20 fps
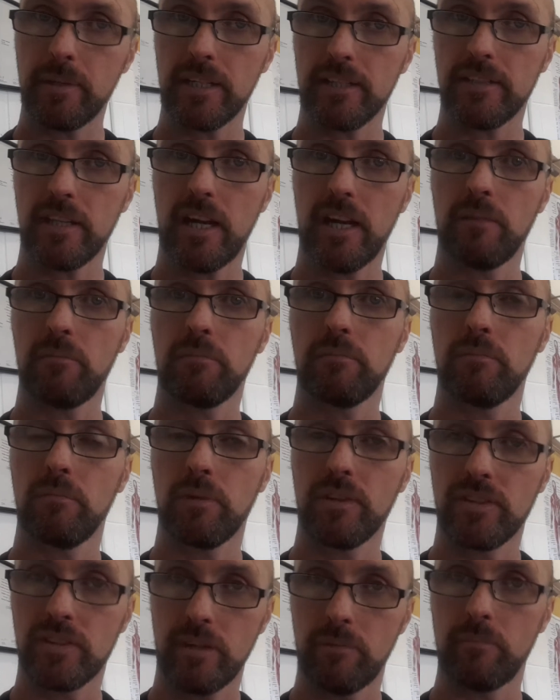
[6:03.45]
a bit of time
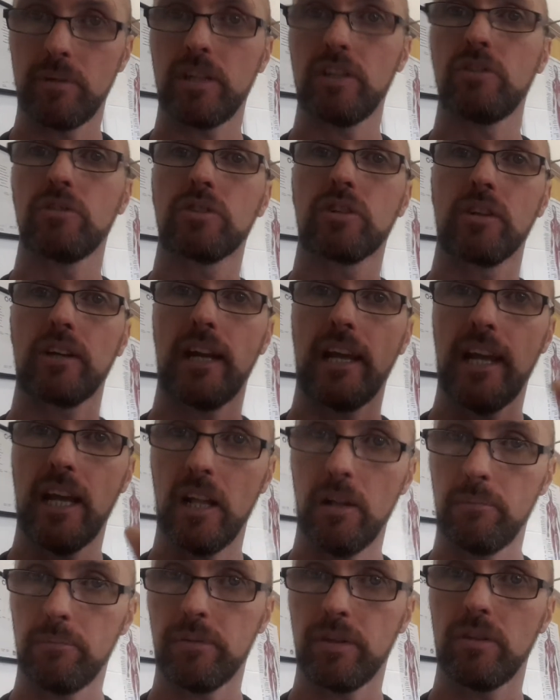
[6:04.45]
with somebody who's going to
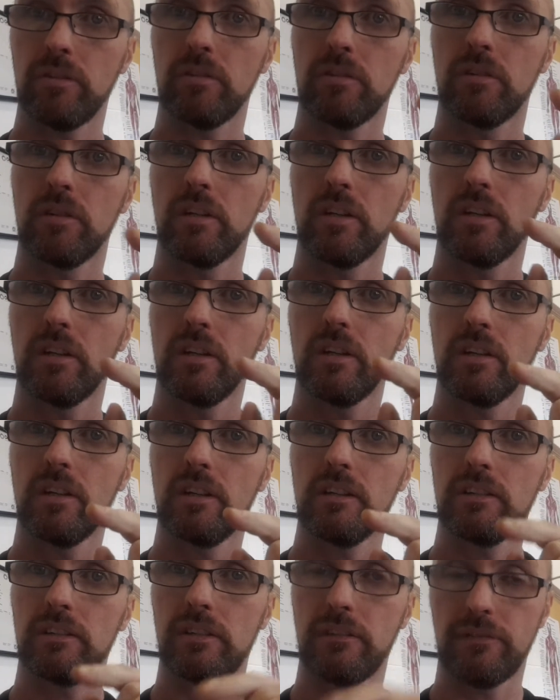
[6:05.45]
help you
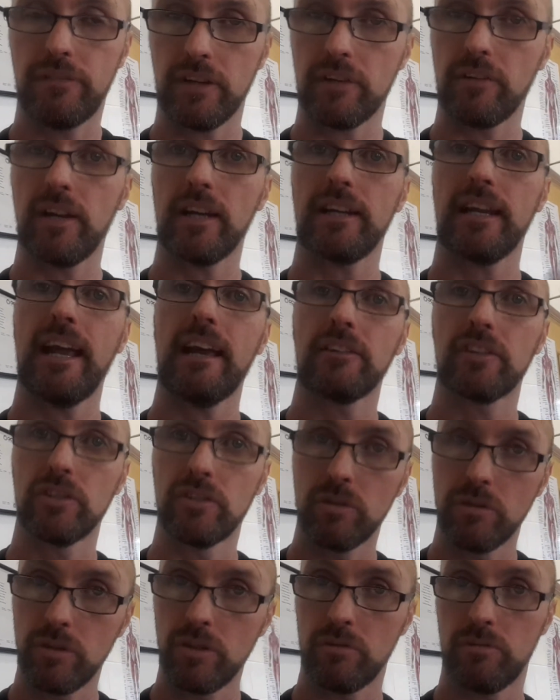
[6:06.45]
to figure out how to
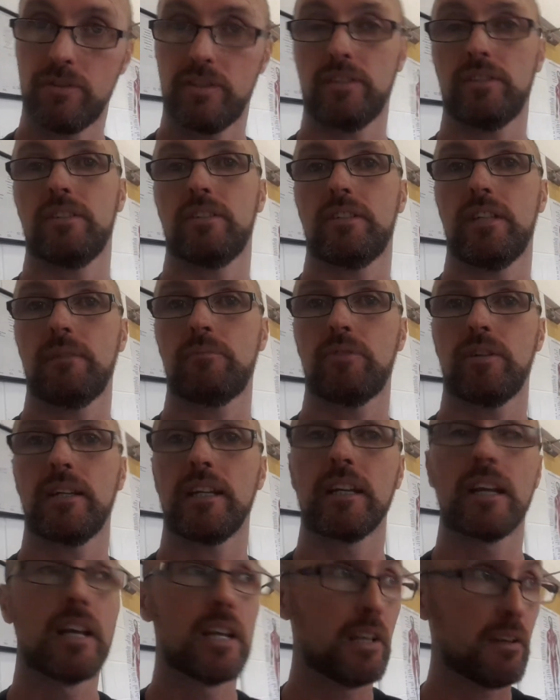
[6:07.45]
do your resistance type
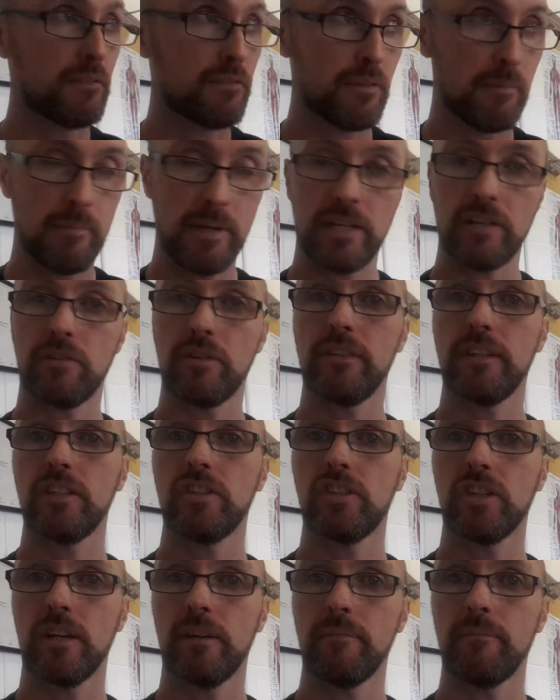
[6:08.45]
training. Familiar in the
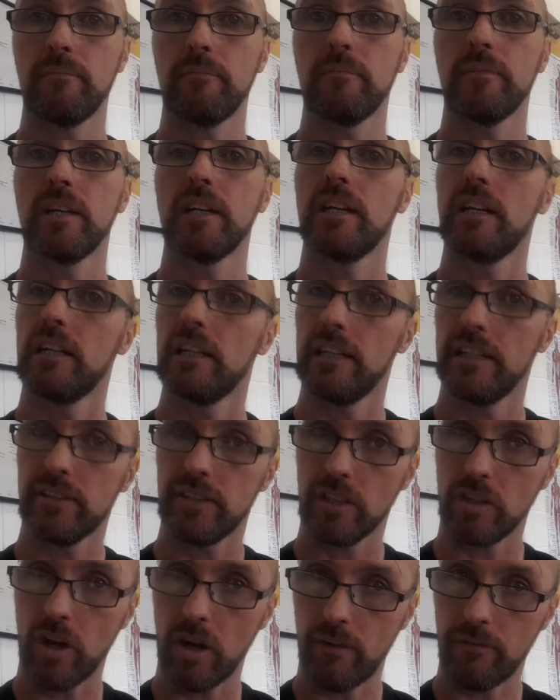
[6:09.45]
gym, let
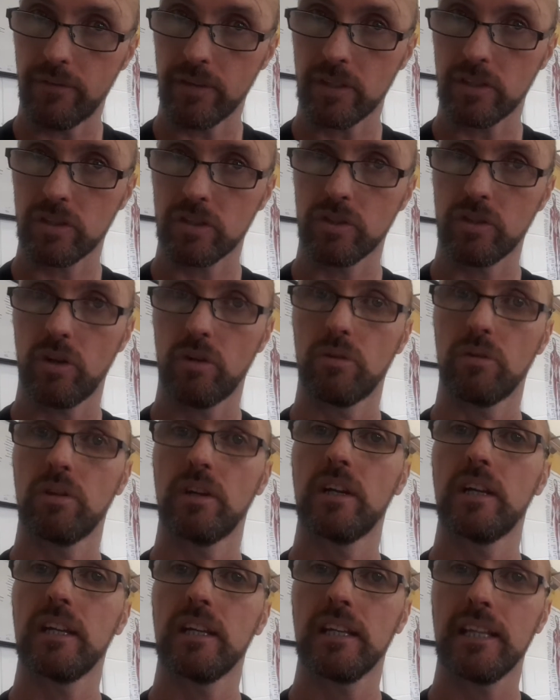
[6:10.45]
the confidence go,
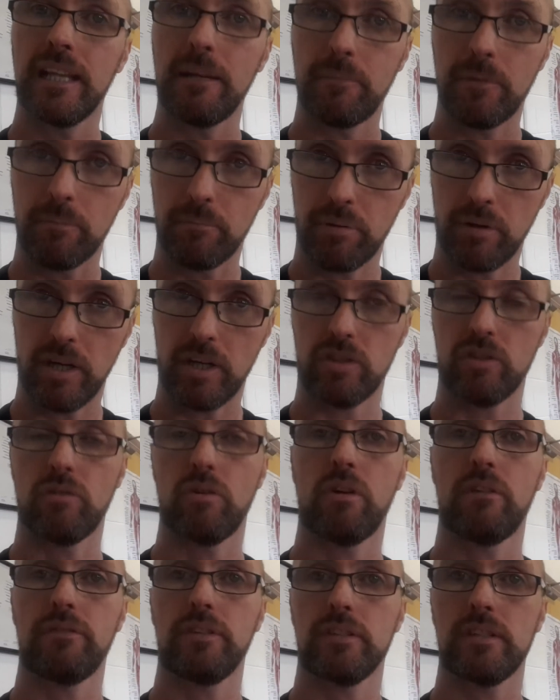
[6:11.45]
keep the pressure
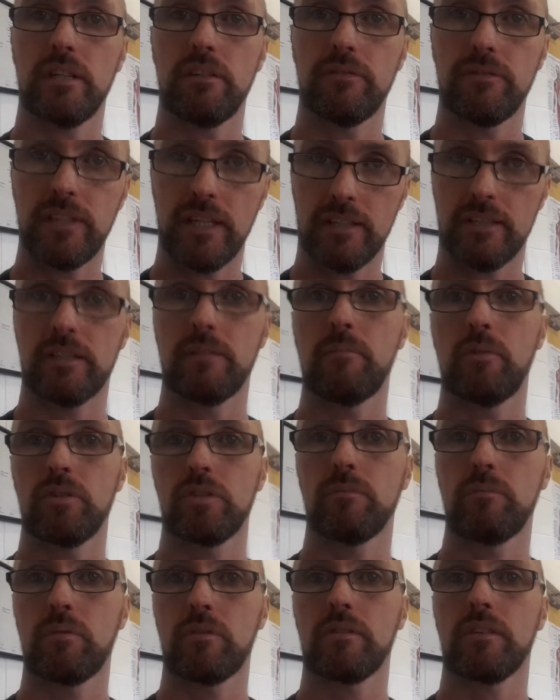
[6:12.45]
off yourself. That's the
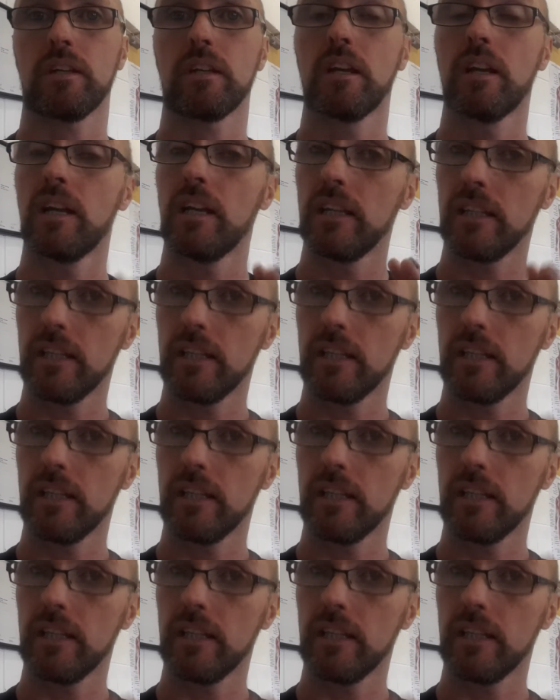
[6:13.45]
most important thing.